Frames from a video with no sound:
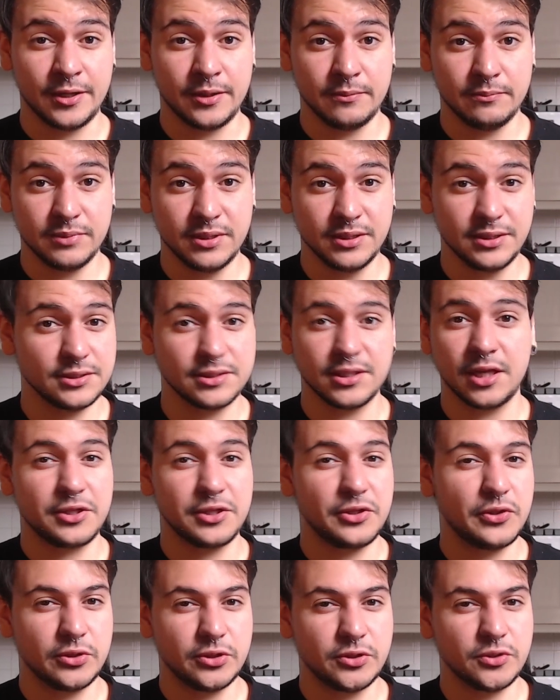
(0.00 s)
This is not
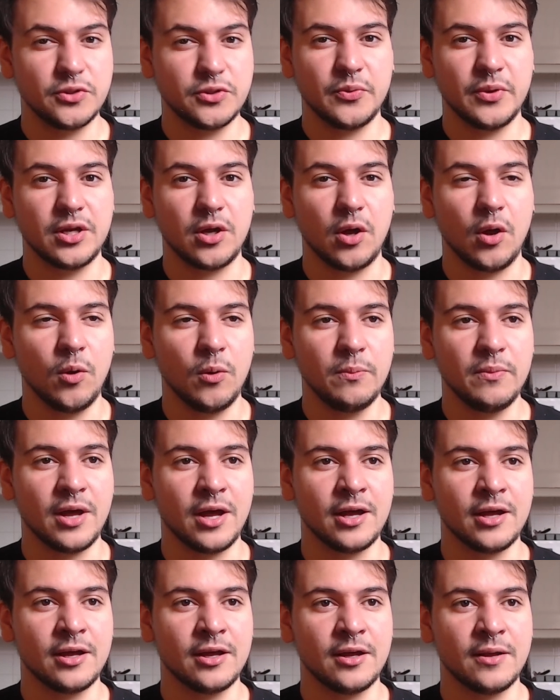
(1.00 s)
good to do at home.
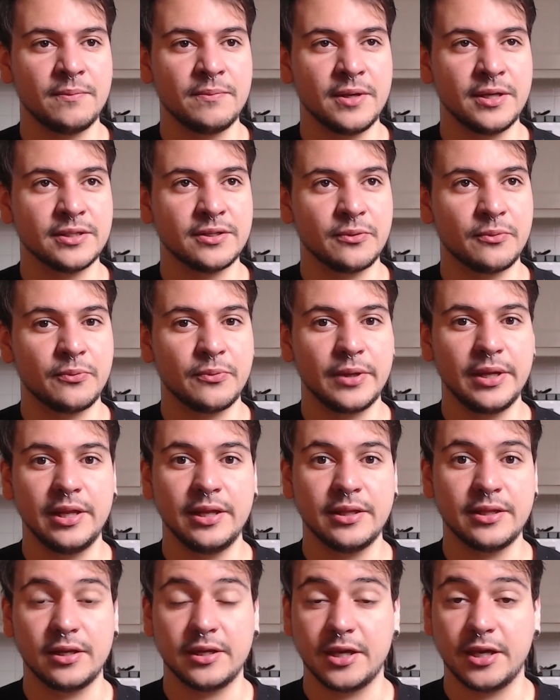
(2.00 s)
It's a really
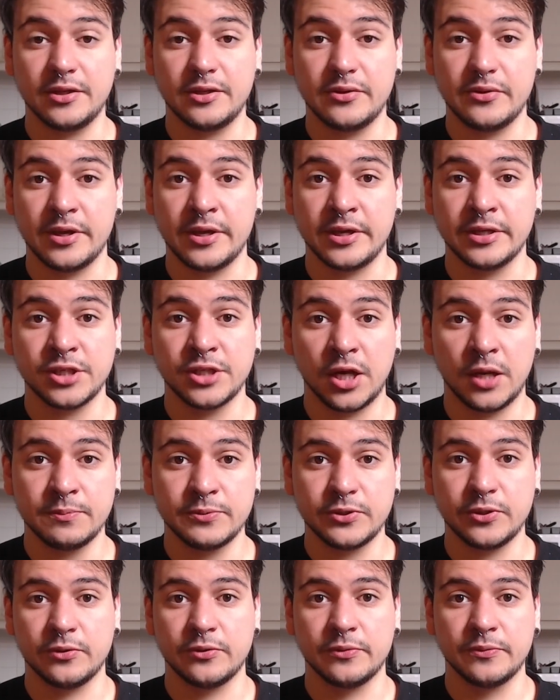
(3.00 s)
delicate job.
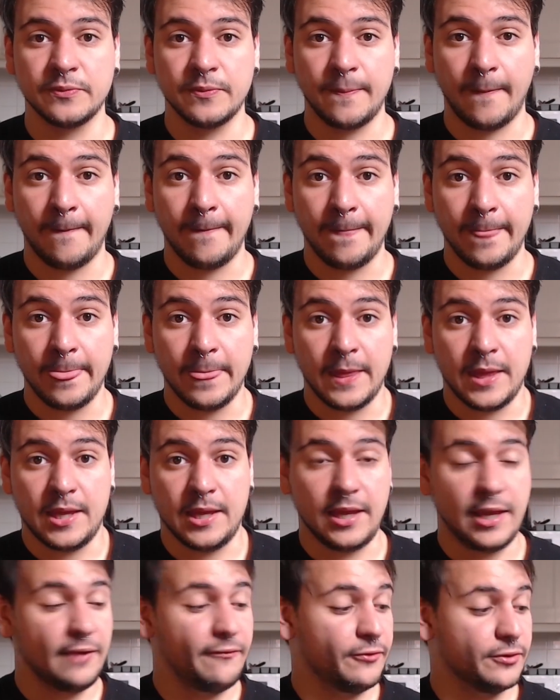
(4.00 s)
So
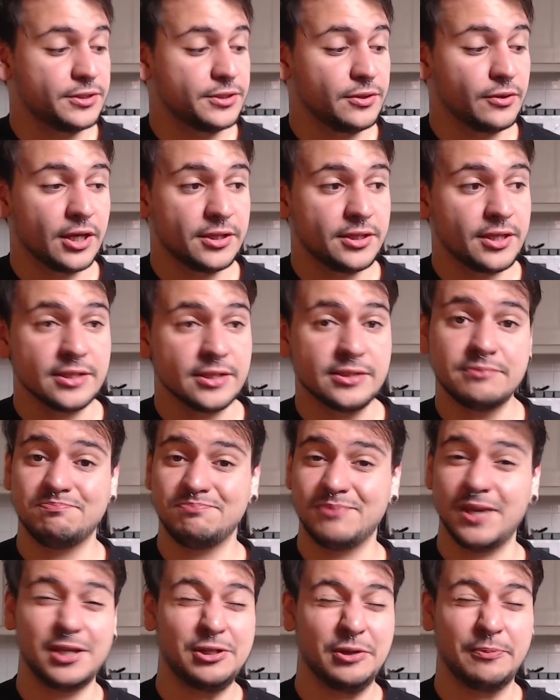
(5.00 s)
if you still got this, take the